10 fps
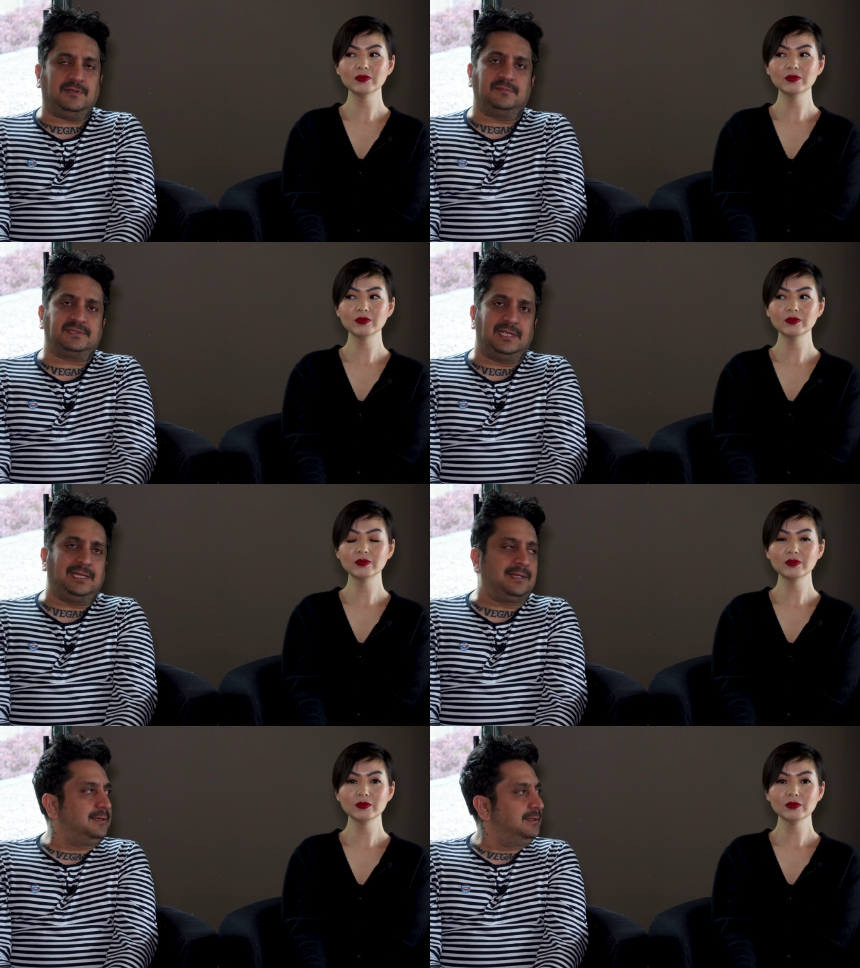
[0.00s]
Speaker 1: what I'm
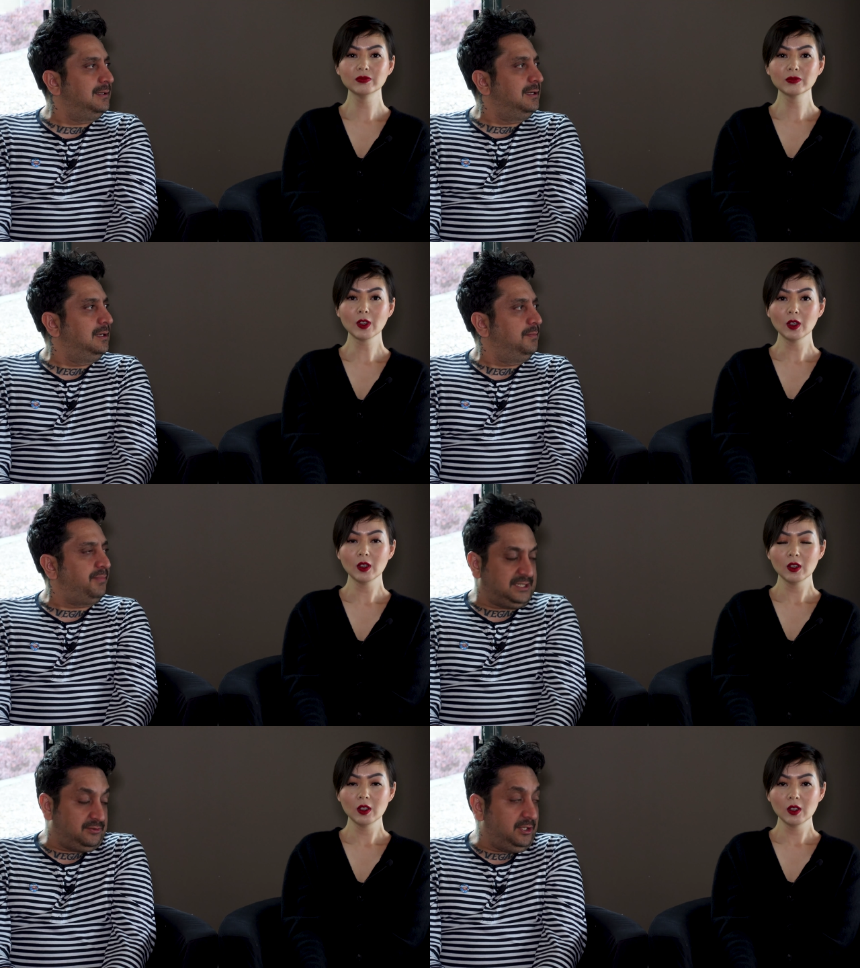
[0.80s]
saying.
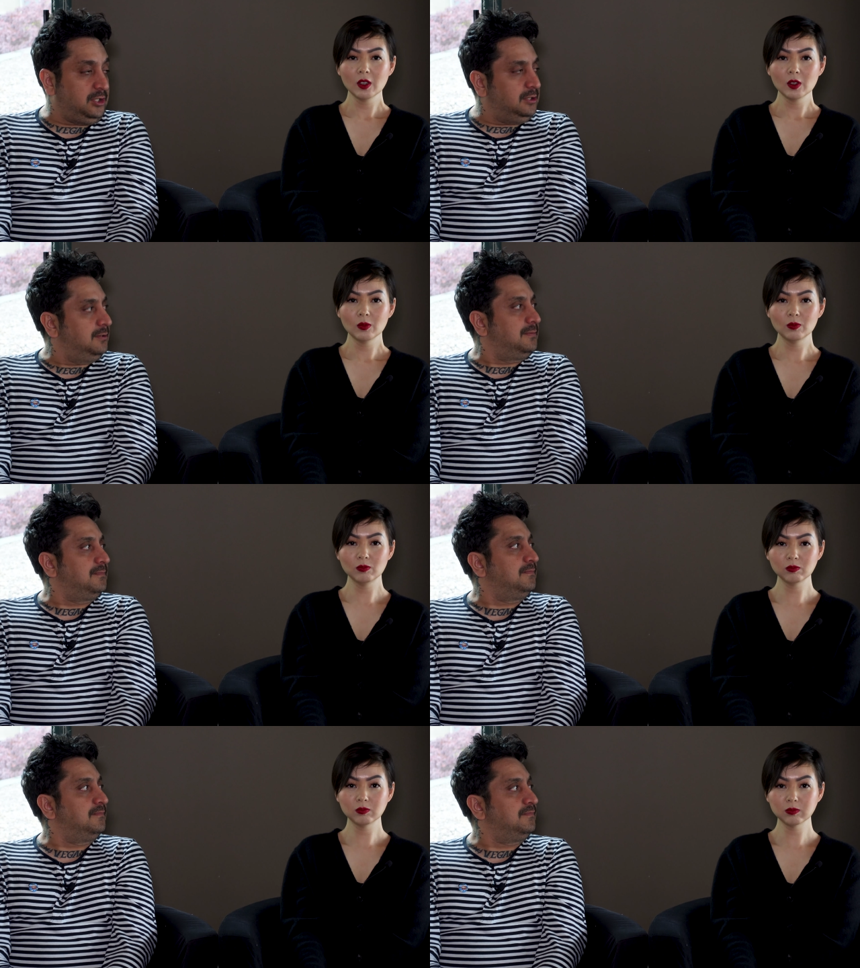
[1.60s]
But it's really good.
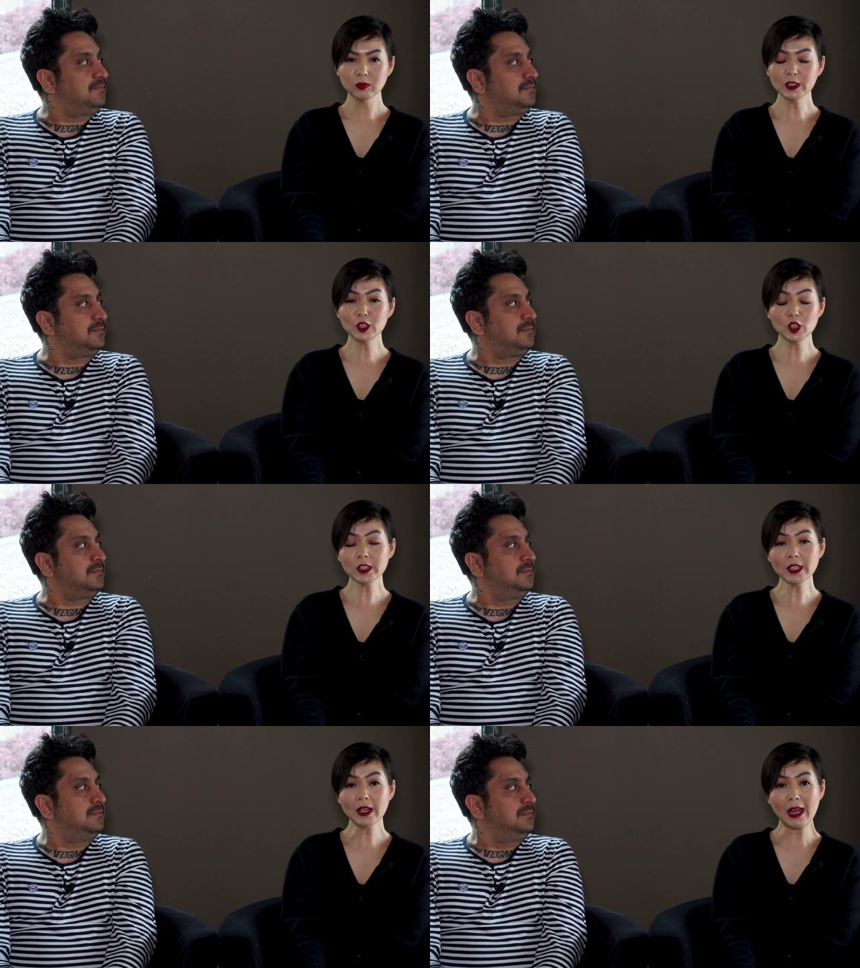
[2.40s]
Speaker 2: It's
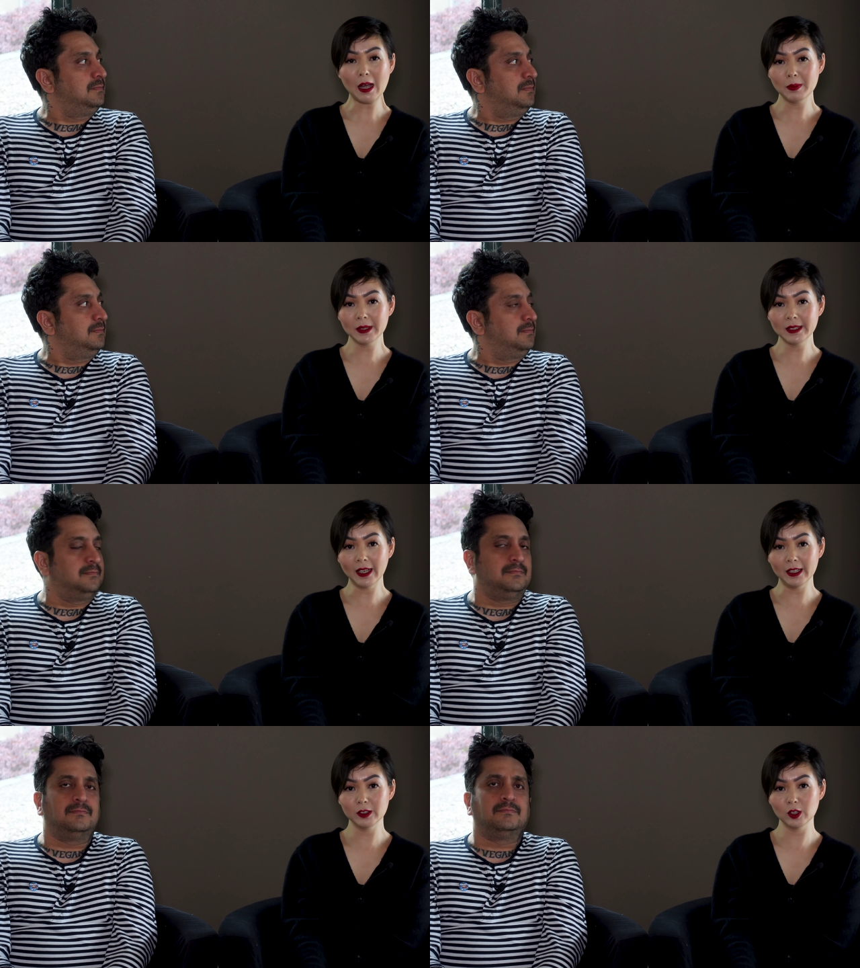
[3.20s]
just an
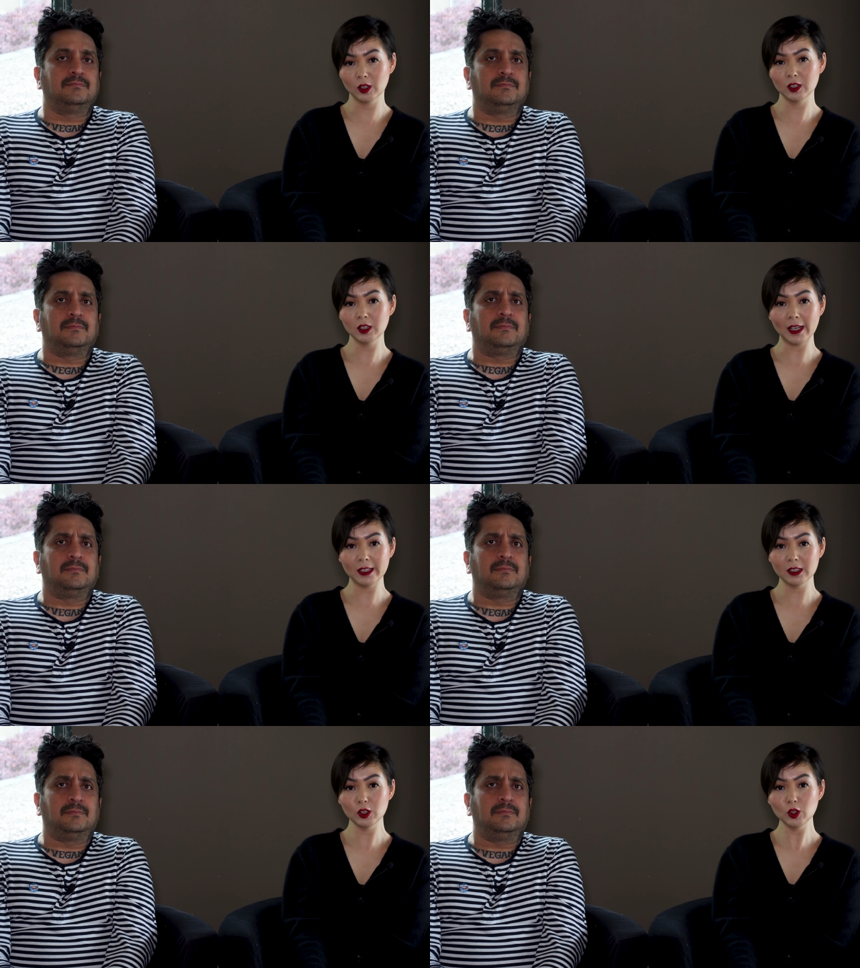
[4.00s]
appetizer
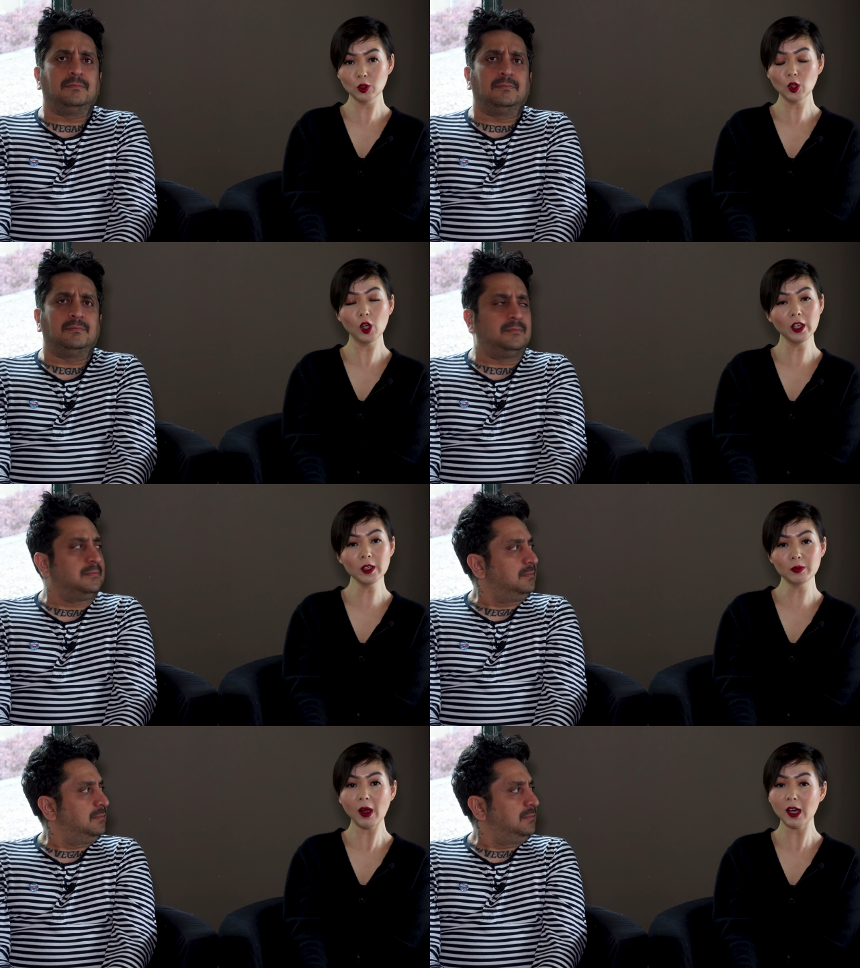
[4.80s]
size. You
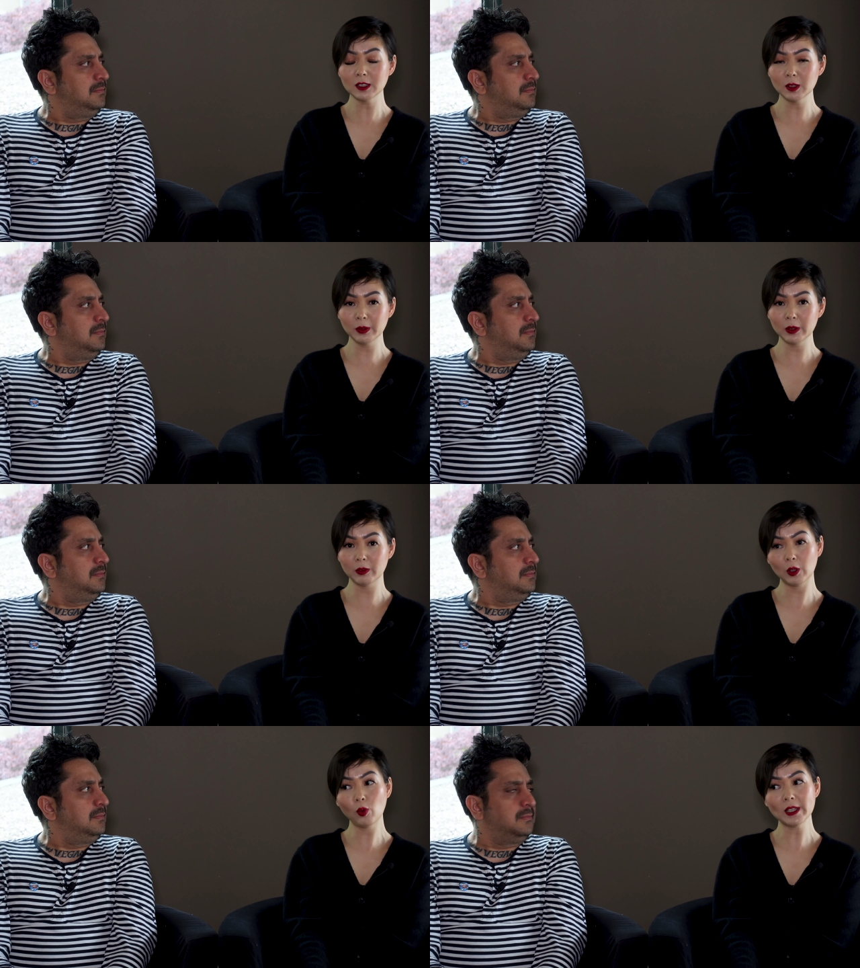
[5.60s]
could possibly
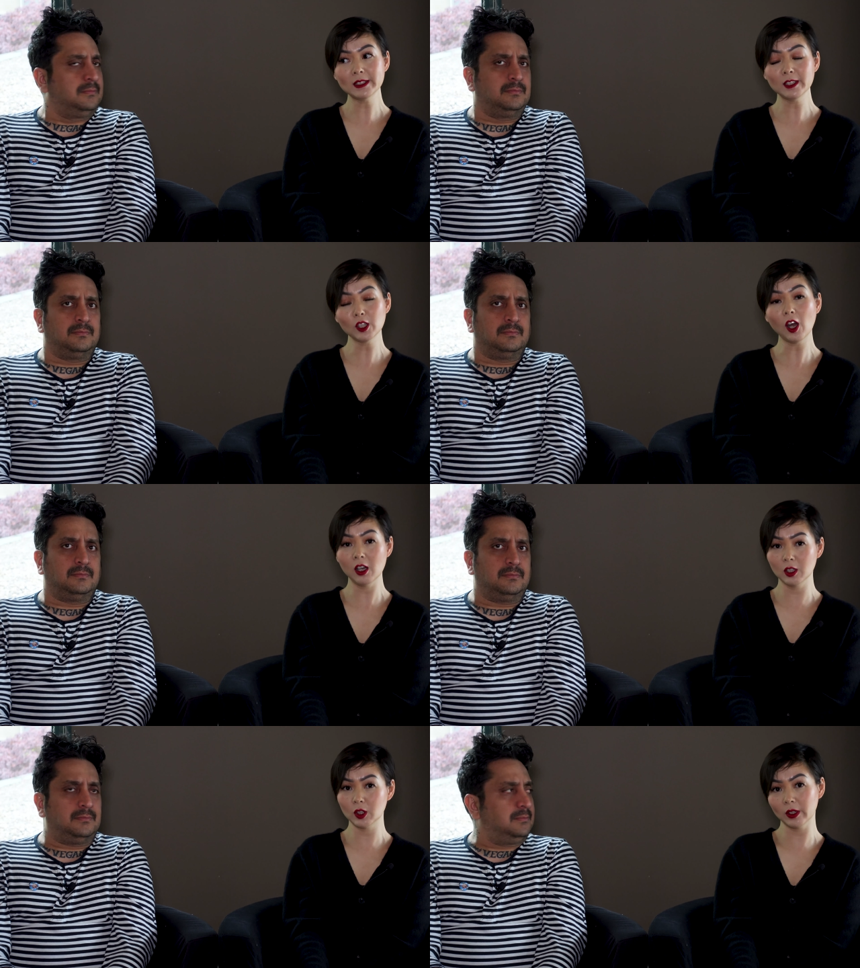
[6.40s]
request it
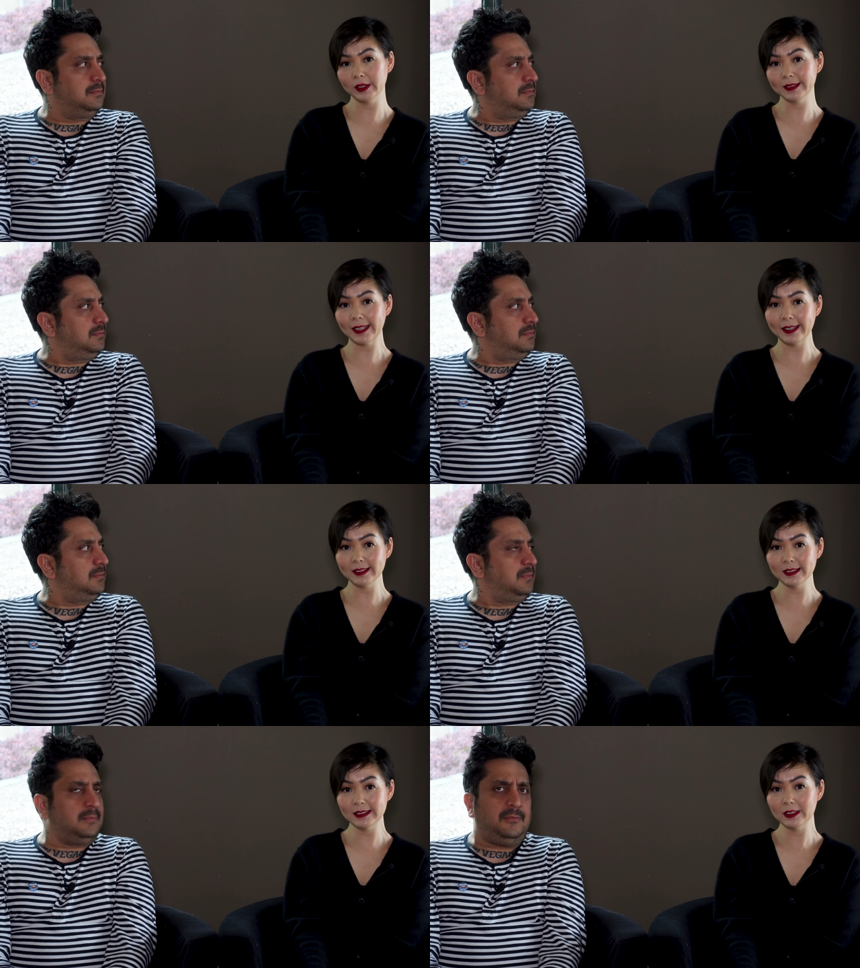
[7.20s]
entree size.
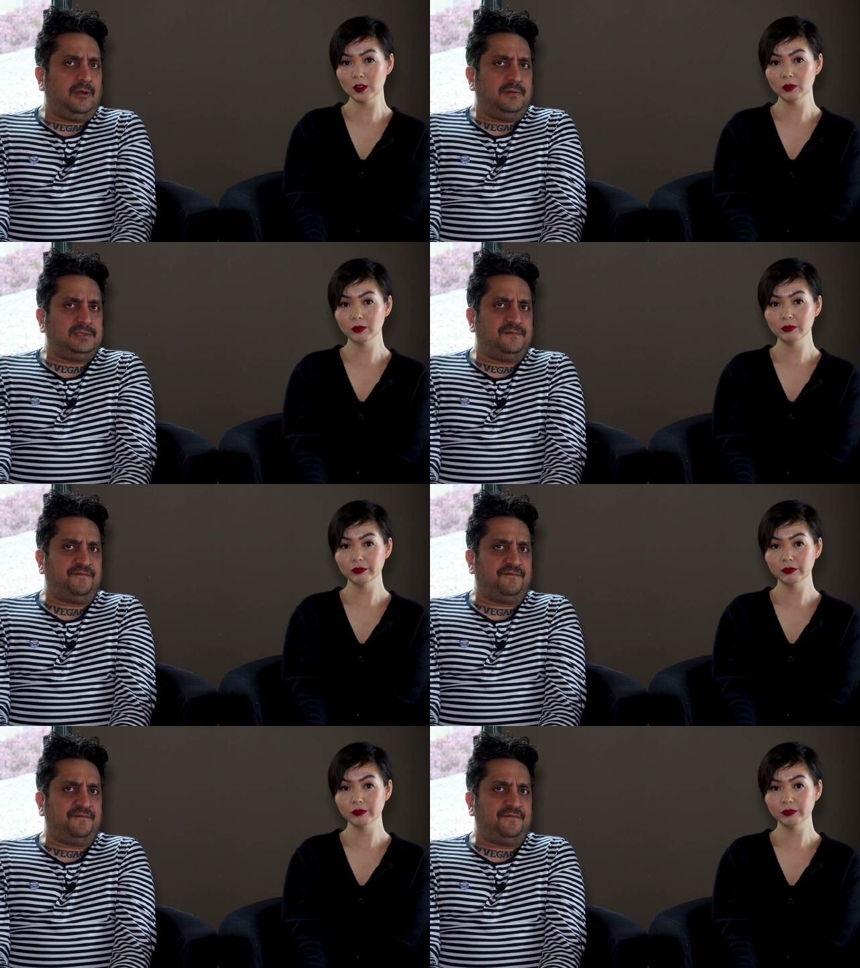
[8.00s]
Speaker 1: No, it's